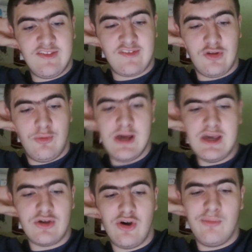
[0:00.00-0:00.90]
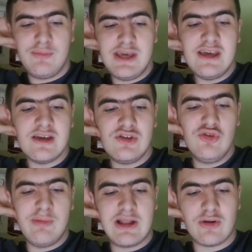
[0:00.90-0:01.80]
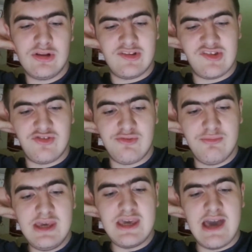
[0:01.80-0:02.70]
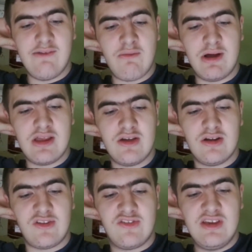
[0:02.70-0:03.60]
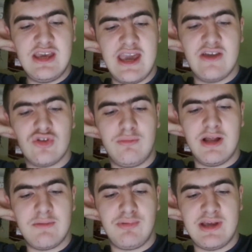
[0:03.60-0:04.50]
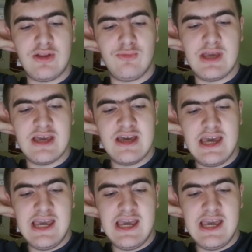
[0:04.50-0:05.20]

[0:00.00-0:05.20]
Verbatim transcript: is the way it gon' be. You better listen to me. Everybody gonna see. Ain't nobody playing we.